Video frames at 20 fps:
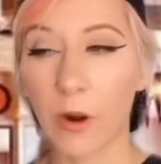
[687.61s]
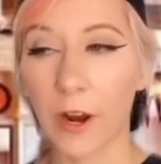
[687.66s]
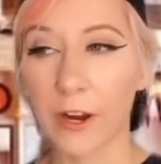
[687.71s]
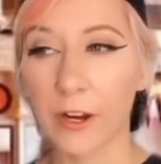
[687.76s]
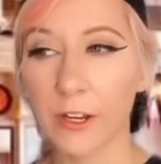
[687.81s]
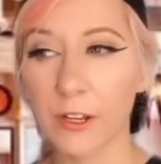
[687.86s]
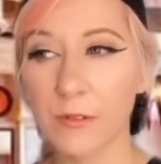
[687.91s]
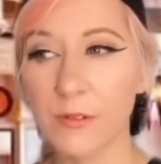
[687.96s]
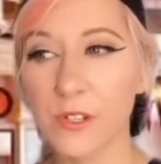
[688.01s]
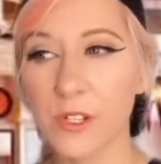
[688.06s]

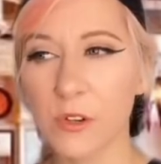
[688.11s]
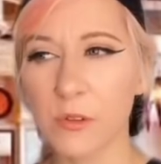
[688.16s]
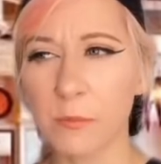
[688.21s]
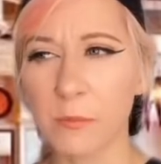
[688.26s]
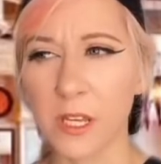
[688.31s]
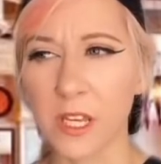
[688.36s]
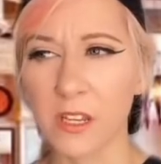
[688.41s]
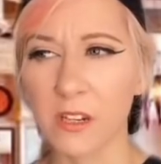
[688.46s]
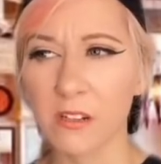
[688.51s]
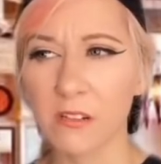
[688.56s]
Why are you
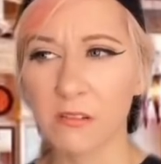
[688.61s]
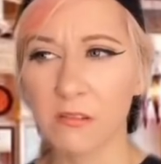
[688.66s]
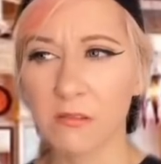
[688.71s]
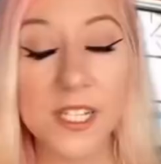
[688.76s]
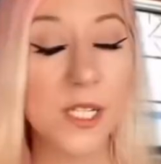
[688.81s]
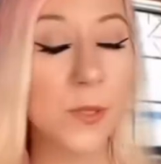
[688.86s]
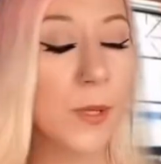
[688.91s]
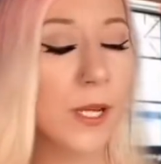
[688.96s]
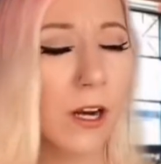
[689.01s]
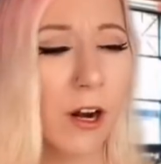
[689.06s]
so mean?
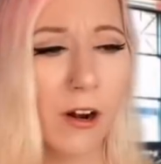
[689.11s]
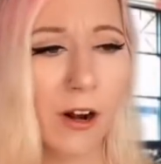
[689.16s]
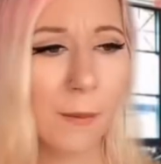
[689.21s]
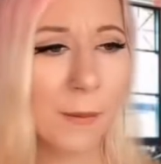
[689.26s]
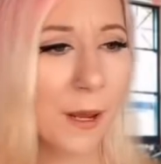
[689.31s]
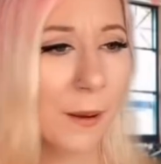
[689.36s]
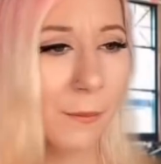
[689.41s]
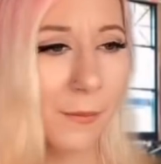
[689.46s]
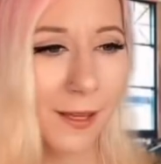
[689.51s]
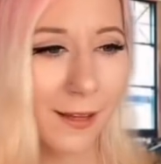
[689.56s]

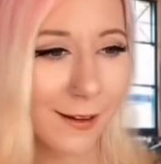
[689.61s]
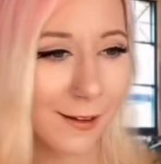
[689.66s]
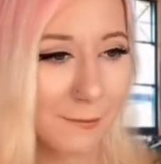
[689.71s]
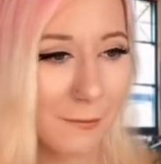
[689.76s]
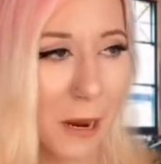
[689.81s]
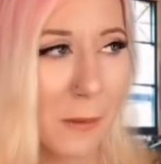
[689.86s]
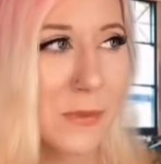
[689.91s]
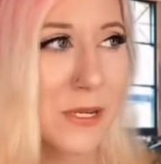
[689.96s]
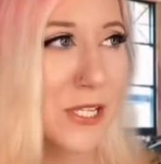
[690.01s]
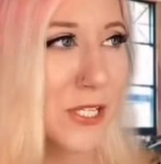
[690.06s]
Sweetheart, I'm not
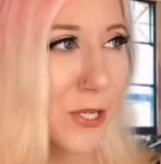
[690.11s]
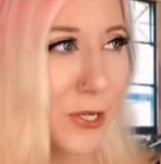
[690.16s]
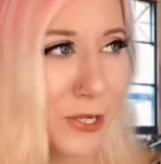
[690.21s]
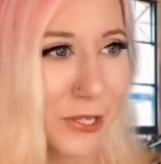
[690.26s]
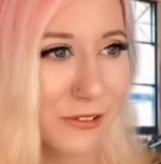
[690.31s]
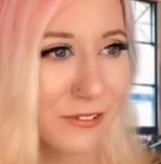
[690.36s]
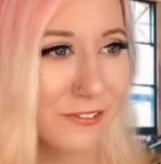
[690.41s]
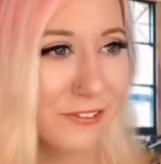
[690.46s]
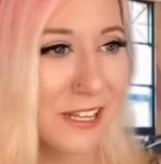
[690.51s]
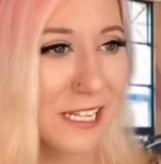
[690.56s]
mean. I'm
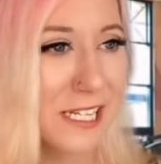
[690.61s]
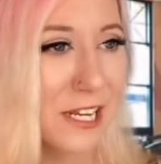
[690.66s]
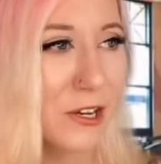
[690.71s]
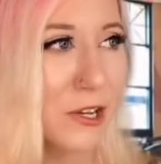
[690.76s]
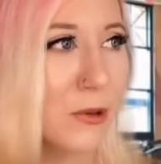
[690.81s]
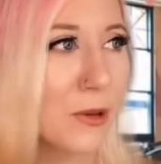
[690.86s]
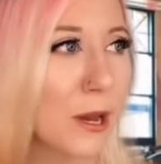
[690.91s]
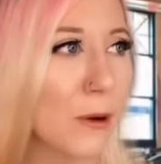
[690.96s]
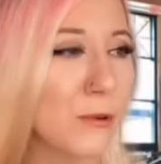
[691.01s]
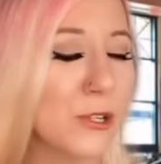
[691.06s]
assertive.
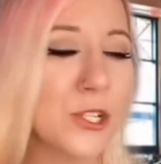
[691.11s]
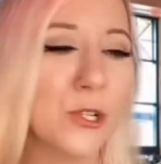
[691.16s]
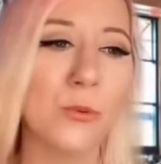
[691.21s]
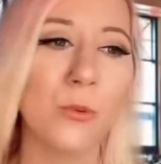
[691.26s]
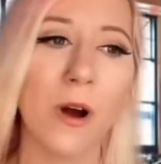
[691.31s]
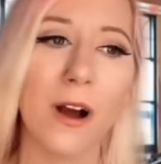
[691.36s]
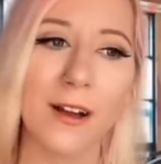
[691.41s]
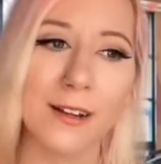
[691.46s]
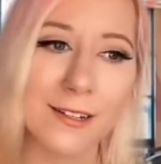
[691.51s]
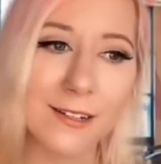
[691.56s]
That's how you get
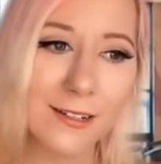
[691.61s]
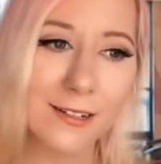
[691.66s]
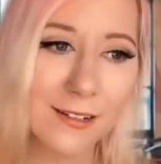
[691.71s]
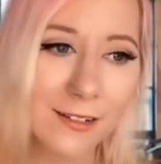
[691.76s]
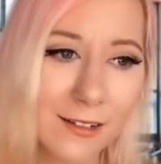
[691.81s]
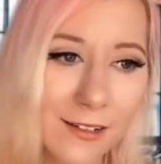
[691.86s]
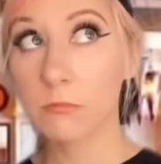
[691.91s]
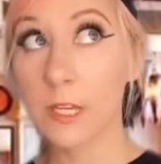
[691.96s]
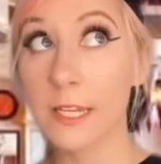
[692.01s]
what you want.